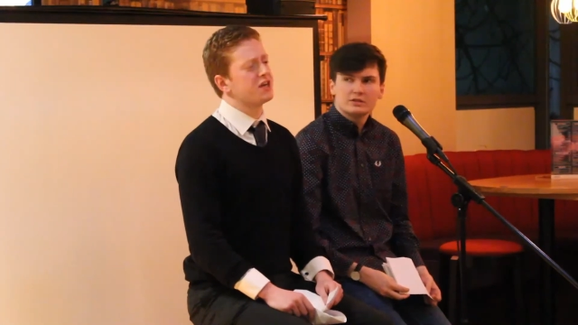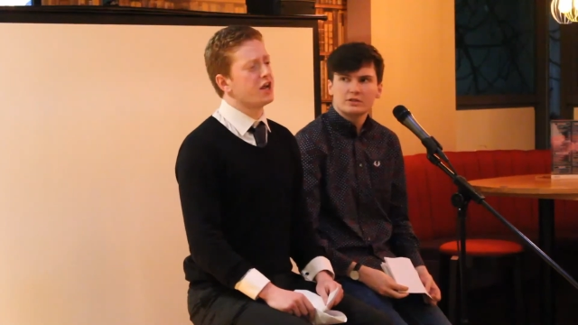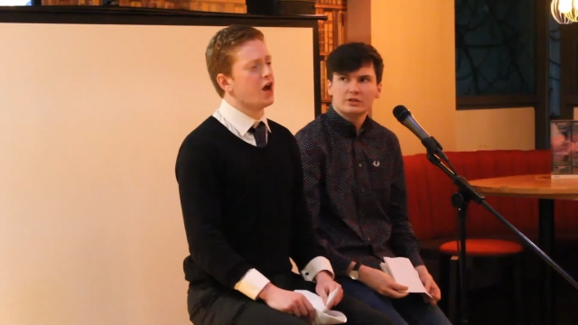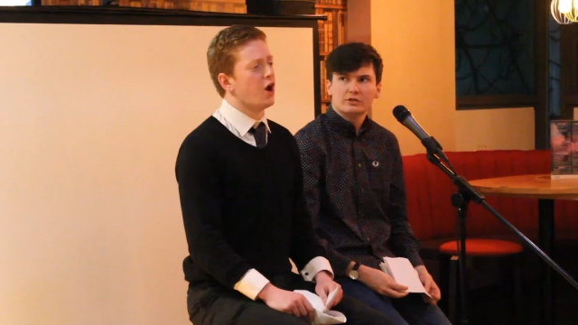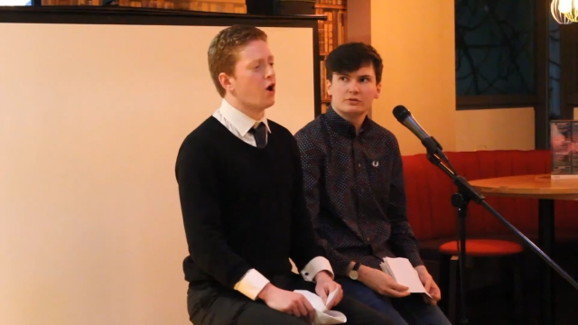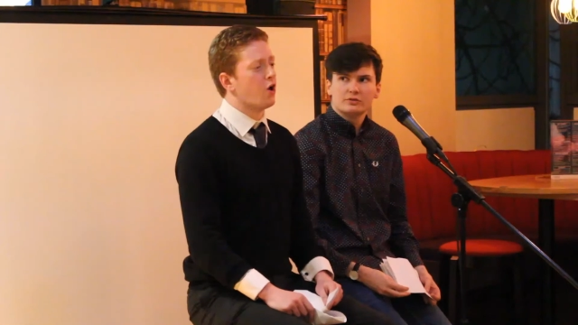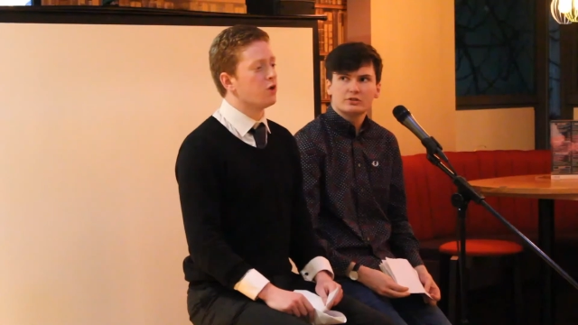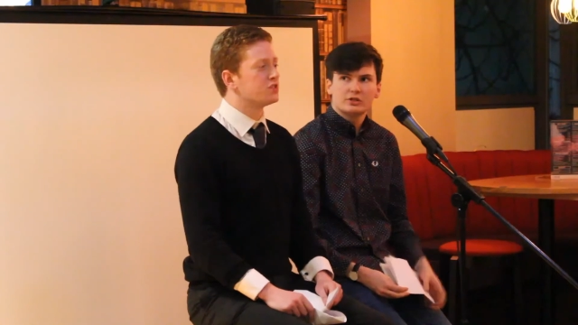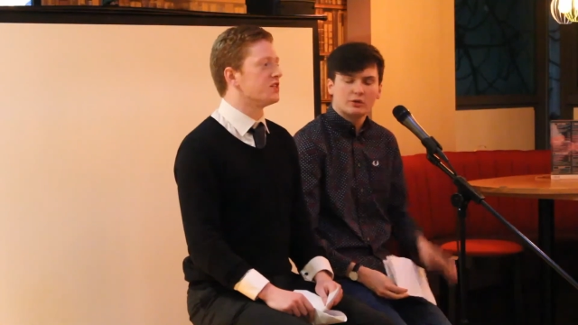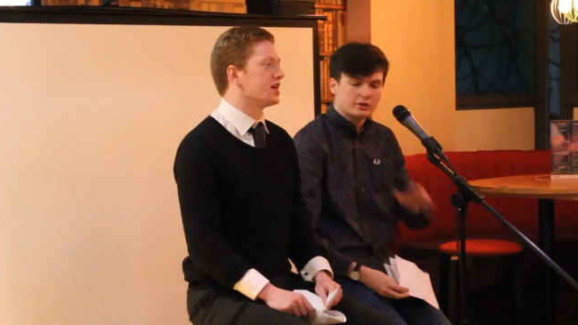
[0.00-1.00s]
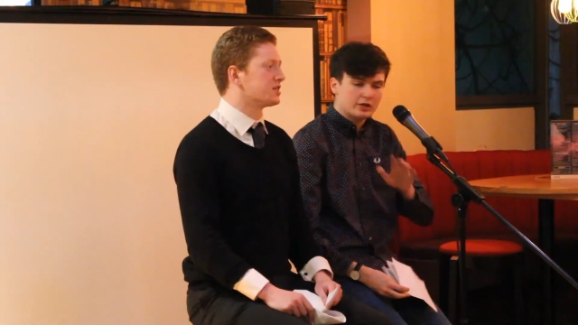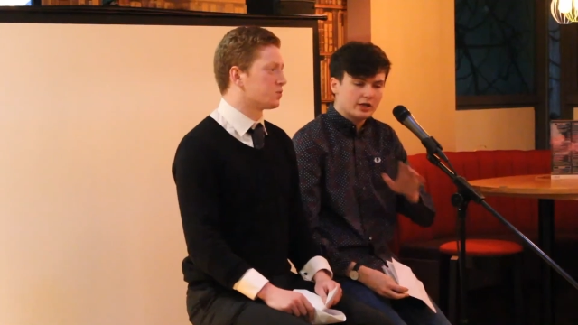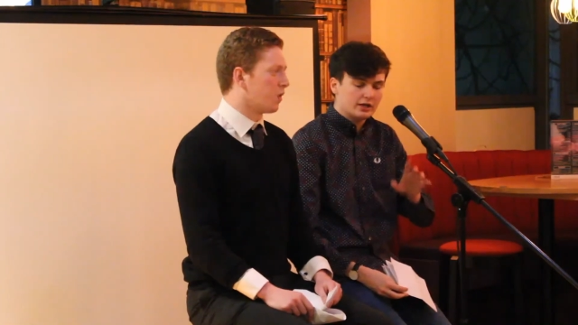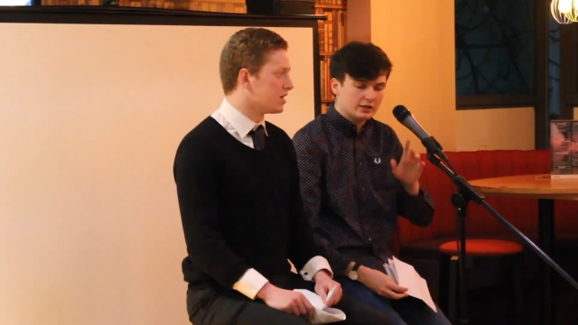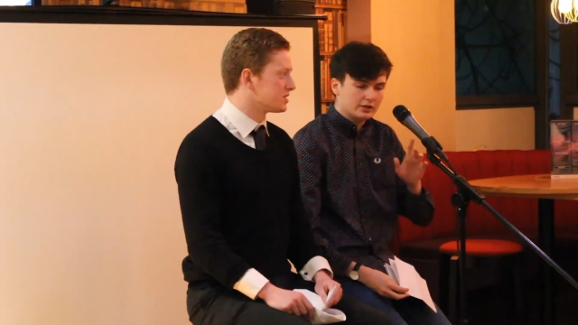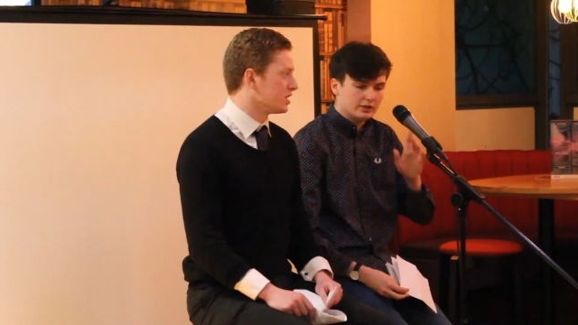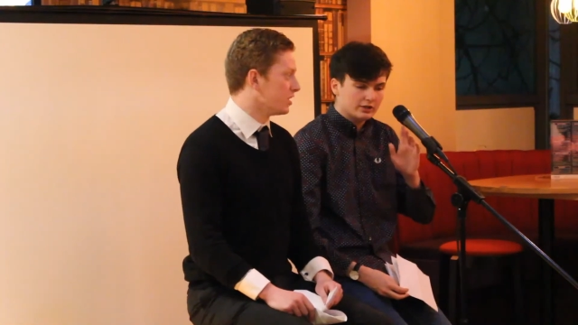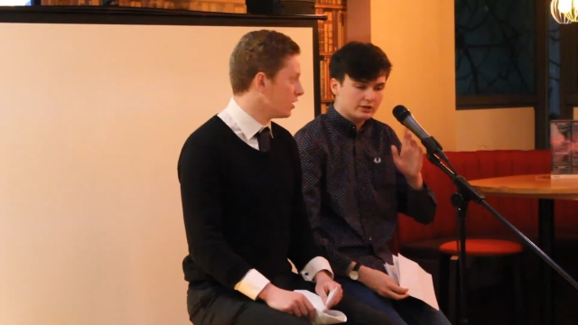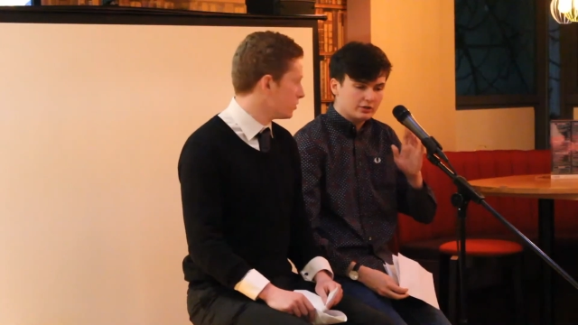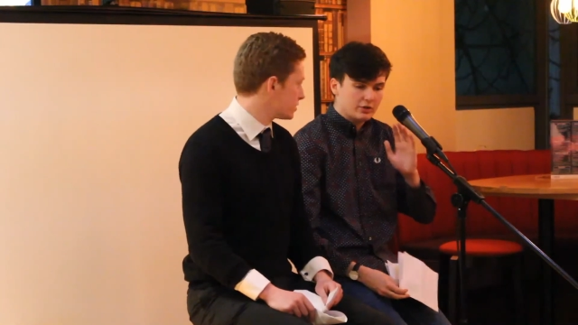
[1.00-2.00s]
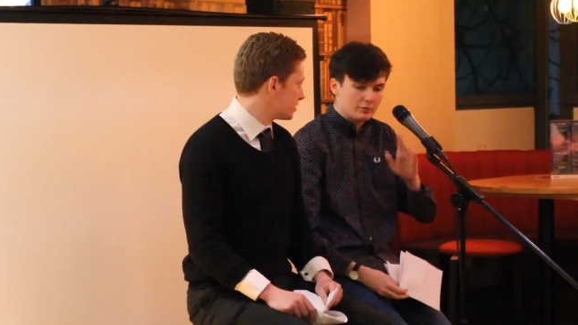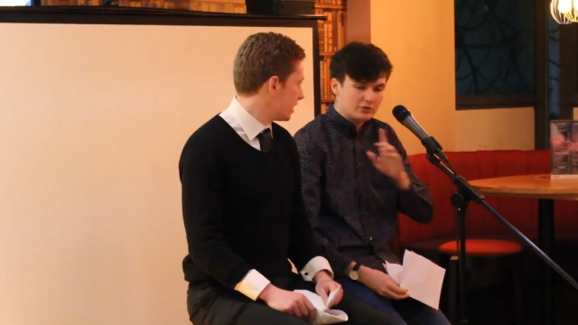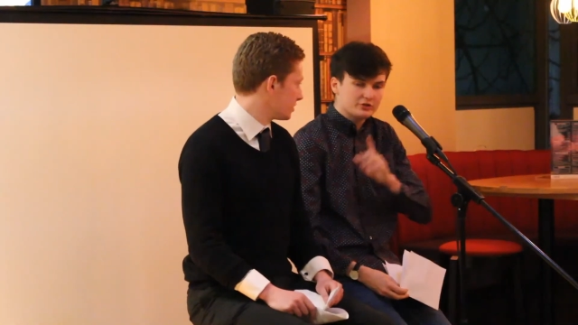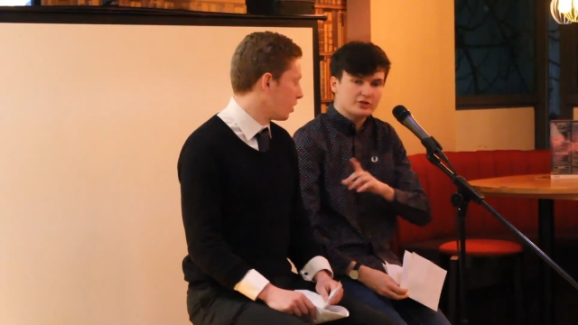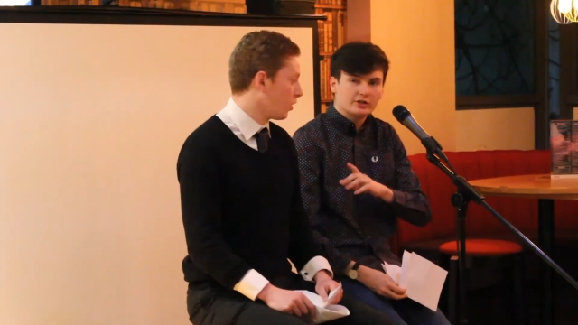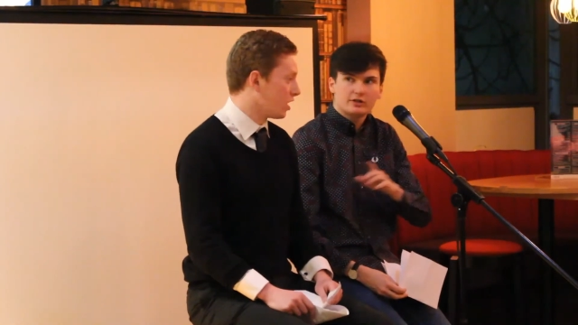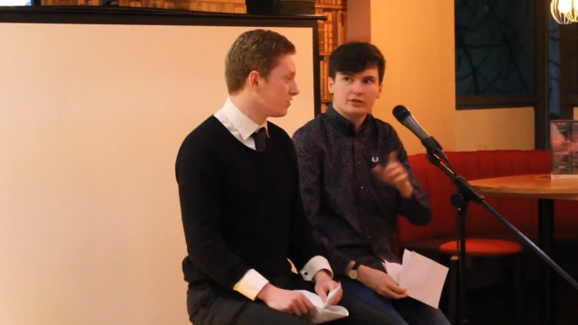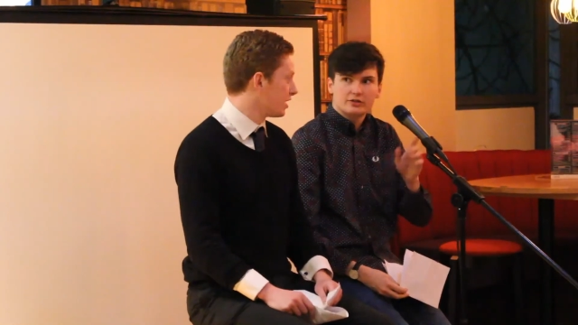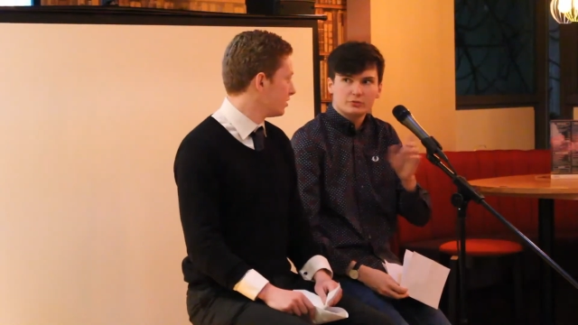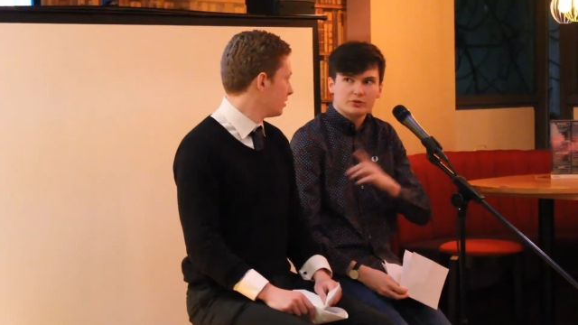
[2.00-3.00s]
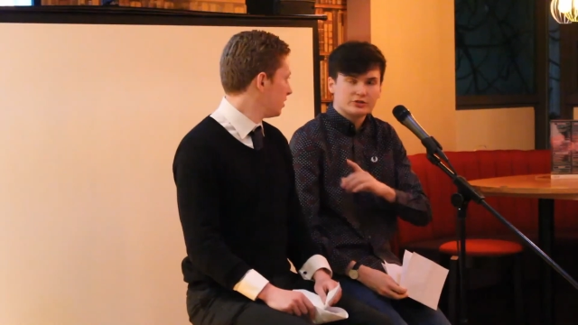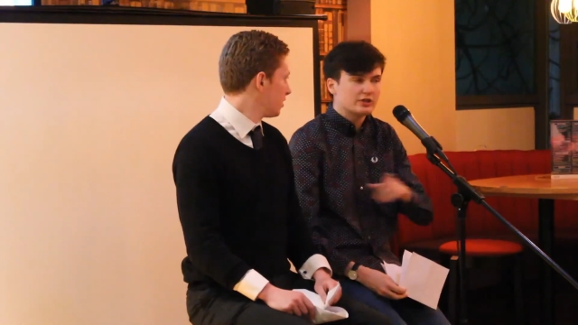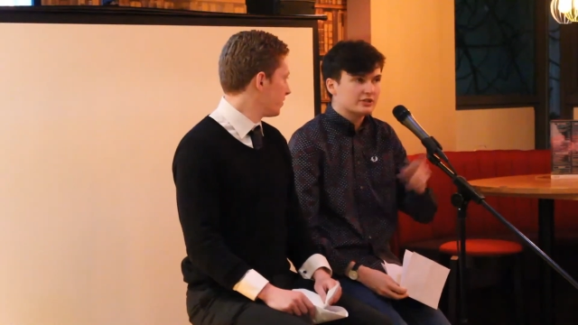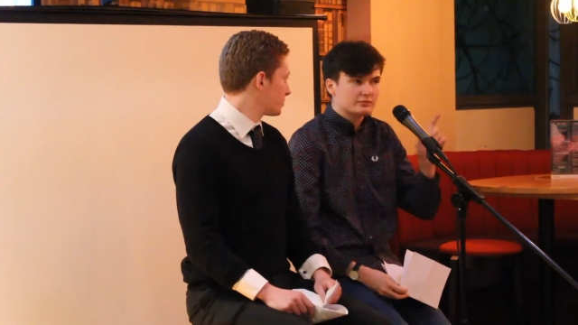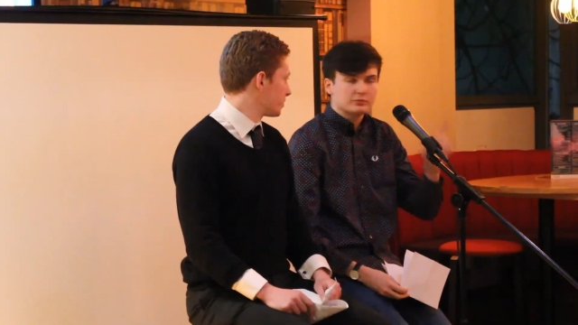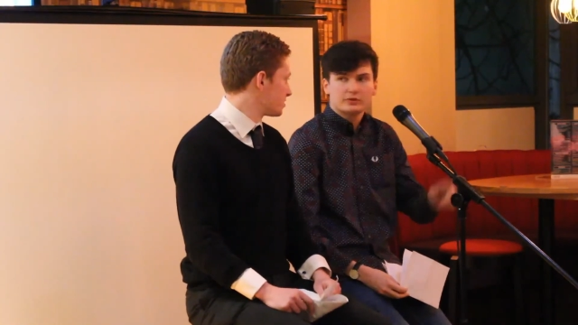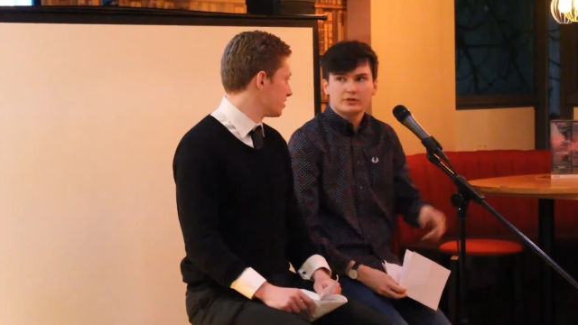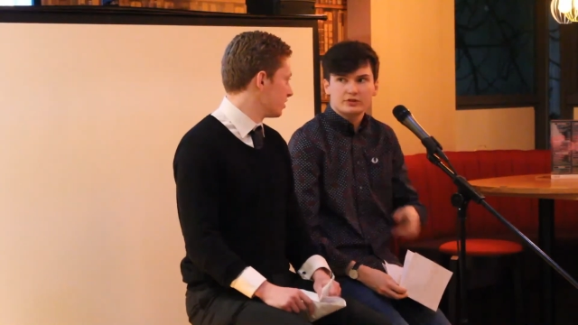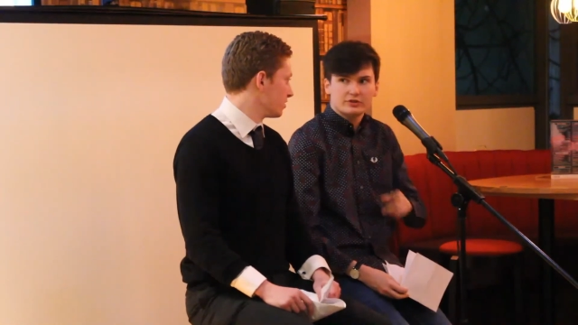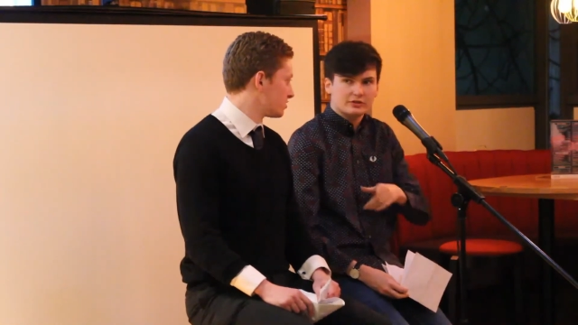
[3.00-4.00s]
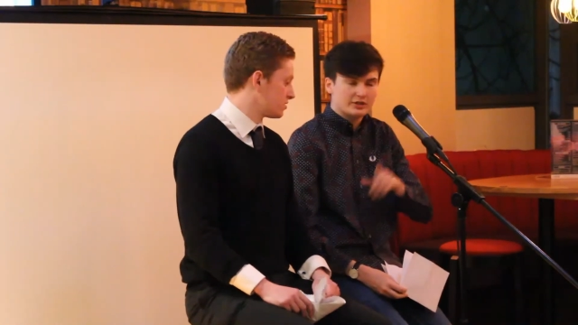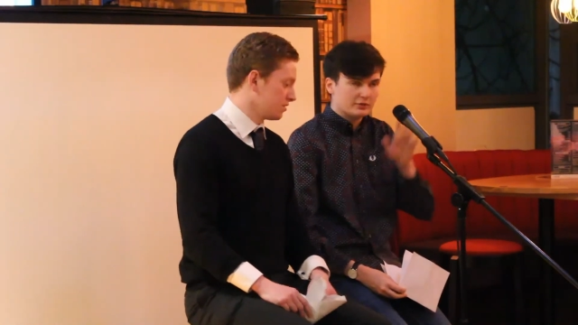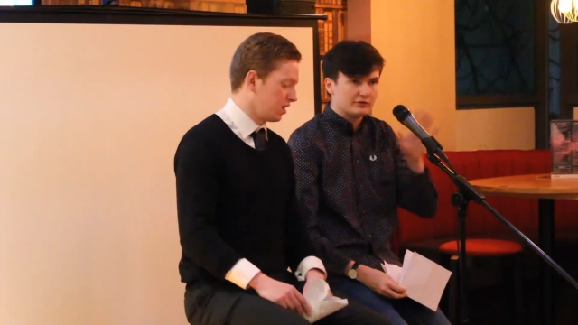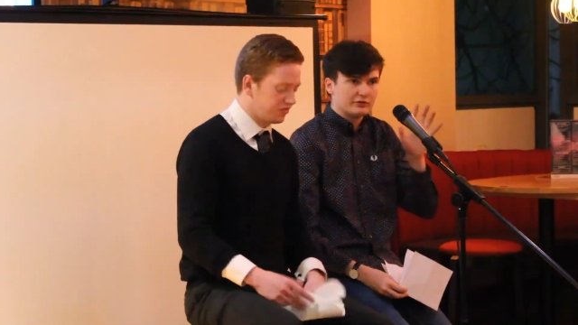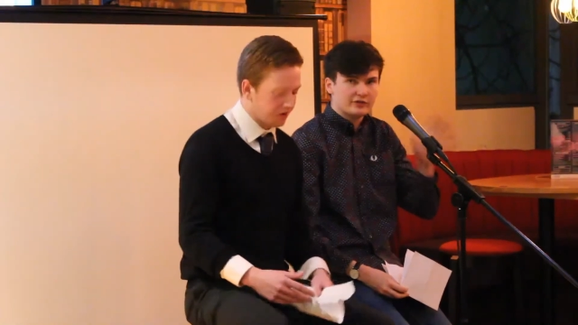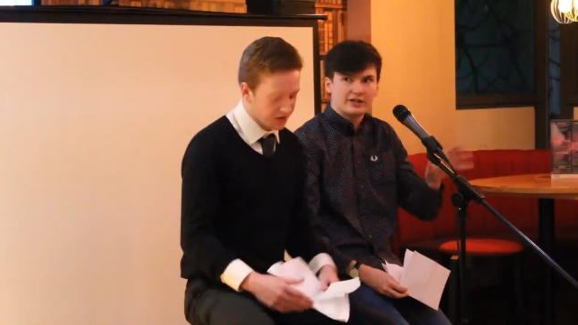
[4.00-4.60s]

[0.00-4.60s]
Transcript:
Speaker 1: the news, this was the news, no, it it's all over, it this was the news. Oh,